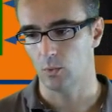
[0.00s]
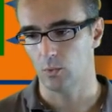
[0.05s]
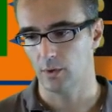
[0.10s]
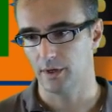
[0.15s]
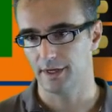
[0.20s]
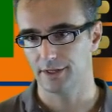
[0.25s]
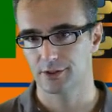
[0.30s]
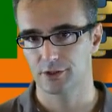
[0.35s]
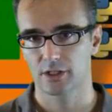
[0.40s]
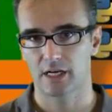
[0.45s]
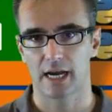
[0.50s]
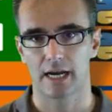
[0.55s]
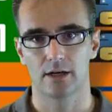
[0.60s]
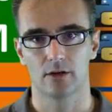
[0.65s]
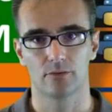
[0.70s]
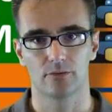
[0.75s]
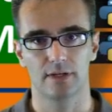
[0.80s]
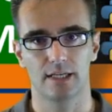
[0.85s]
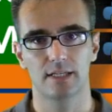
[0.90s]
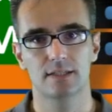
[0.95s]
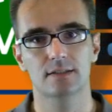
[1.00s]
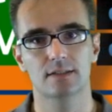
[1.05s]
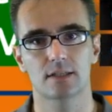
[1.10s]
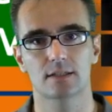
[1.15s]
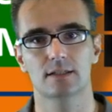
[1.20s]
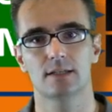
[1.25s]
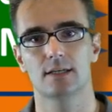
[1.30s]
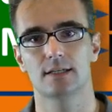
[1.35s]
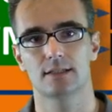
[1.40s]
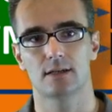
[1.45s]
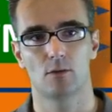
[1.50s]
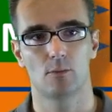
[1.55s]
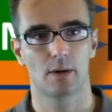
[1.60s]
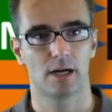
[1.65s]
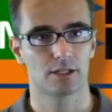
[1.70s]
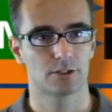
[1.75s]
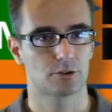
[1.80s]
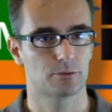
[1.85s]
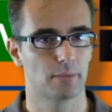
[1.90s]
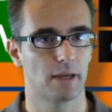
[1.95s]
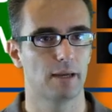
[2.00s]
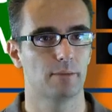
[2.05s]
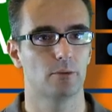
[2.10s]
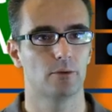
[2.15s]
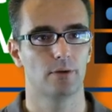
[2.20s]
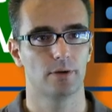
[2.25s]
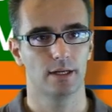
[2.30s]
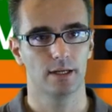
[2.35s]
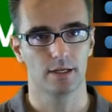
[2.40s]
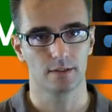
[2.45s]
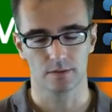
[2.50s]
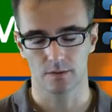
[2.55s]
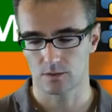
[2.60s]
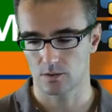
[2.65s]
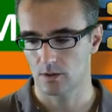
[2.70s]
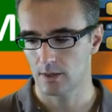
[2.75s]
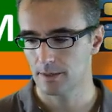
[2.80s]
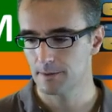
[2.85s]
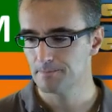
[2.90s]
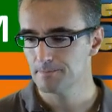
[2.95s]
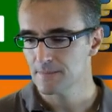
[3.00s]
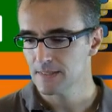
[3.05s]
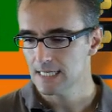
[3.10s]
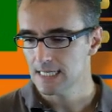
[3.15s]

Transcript: which kind of instances, how much memory, and so on.